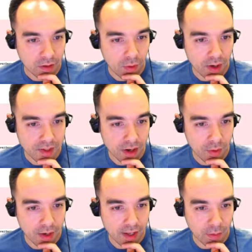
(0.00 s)
Why is it not
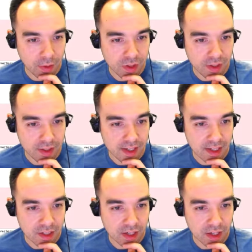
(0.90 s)
ready yet? We shouldn't
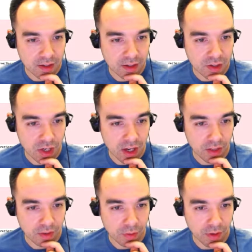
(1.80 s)
instantiate the
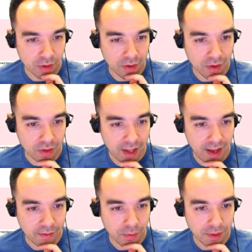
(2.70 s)
child preloader until
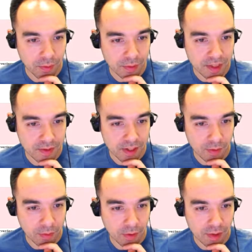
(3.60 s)
after we get receive set
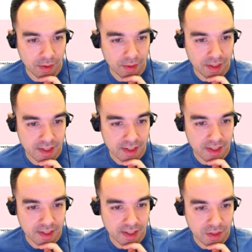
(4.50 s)
remote type. The existing
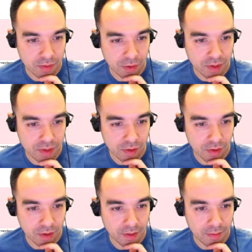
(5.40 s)
extension process code
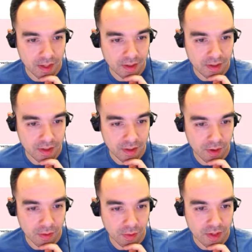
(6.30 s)
already depends on this. I'd
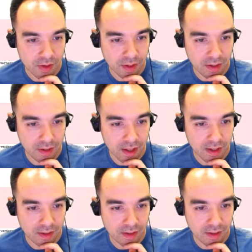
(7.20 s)
rather we assert that in
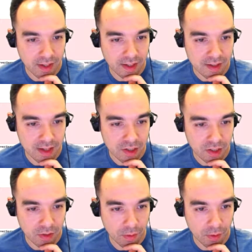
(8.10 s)
that delay instantiating
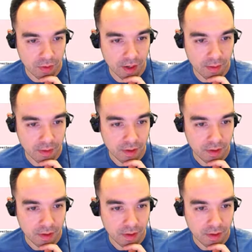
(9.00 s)
the remote type.